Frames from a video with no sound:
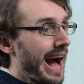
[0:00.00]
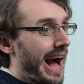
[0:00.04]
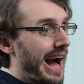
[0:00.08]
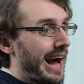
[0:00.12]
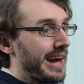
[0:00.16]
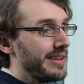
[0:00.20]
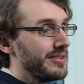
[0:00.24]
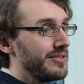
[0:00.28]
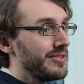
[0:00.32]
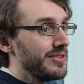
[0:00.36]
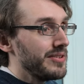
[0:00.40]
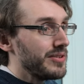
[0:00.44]

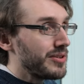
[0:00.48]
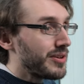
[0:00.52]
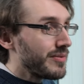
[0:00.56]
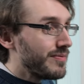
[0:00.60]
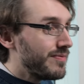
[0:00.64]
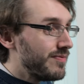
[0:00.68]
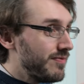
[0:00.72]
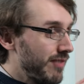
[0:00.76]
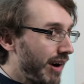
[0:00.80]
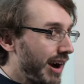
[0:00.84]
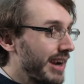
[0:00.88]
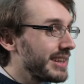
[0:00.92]
And you can
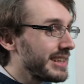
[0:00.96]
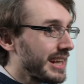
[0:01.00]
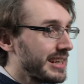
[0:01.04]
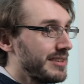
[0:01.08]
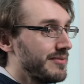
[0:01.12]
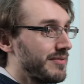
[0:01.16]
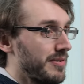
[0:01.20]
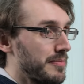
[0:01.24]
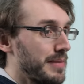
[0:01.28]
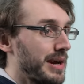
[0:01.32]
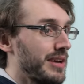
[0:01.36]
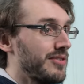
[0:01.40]
find that
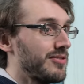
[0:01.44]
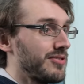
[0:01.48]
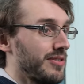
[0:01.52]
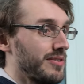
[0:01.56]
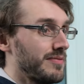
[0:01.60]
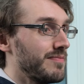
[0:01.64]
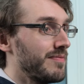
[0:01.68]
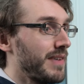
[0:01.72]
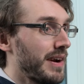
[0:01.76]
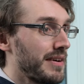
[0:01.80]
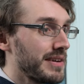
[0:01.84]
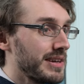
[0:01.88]

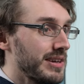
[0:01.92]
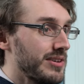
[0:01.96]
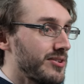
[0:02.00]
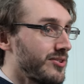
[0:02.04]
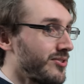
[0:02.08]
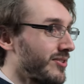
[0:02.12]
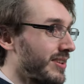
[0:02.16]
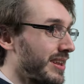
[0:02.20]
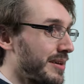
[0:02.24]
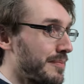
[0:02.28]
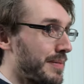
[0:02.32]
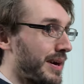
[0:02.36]
information very
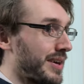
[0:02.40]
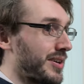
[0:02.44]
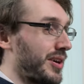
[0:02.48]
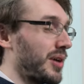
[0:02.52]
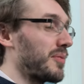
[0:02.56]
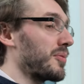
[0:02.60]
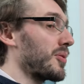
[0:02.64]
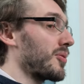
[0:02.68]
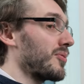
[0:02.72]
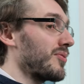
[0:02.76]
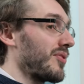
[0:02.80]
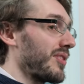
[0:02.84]
easily by
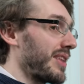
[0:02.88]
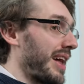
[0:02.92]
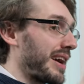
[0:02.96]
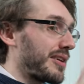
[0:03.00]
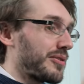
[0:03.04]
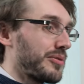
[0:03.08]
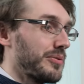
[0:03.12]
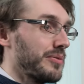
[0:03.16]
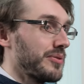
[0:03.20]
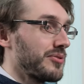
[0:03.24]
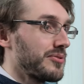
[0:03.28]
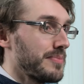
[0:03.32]
going onto their
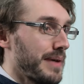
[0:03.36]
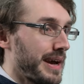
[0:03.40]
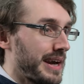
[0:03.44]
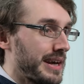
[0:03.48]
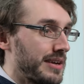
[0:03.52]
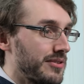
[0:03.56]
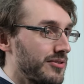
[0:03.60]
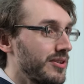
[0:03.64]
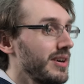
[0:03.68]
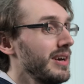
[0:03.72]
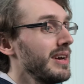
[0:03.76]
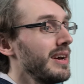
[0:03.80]
course
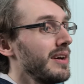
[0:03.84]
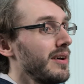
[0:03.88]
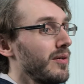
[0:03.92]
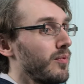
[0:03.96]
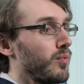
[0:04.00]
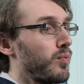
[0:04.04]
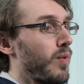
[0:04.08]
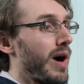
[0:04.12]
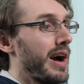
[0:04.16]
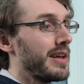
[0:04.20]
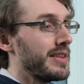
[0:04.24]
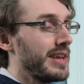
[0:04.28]
page,
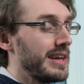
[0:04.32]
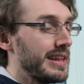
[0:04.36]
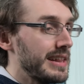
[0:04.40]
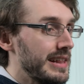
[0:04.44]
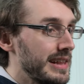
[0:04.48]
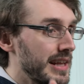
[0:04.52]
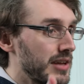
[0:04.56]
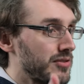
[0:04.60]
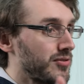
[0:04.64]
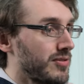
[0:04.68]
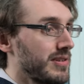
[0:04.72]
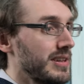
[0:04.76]
where they
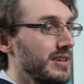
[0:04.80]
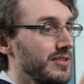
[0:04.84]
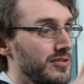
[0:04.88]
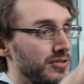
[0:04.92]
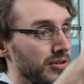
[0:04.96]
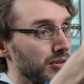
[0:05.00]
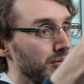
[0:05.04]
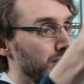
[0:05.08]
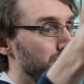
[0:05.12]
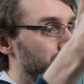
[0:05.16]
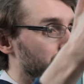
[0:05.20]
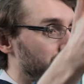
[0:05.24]
literally
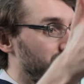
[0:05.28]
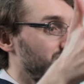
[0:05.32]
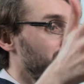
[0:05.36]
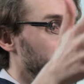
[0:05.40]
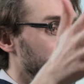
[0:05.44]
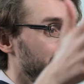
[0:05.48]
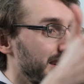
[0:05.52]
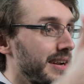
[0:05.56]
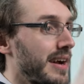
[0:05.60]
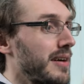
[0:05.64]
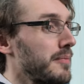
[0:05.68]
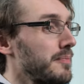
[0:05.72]
do just
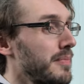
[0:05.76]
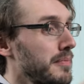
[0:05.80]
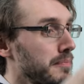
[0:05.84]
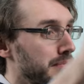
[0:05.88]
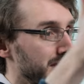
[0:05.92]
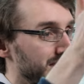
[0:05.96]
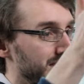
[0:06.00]
split up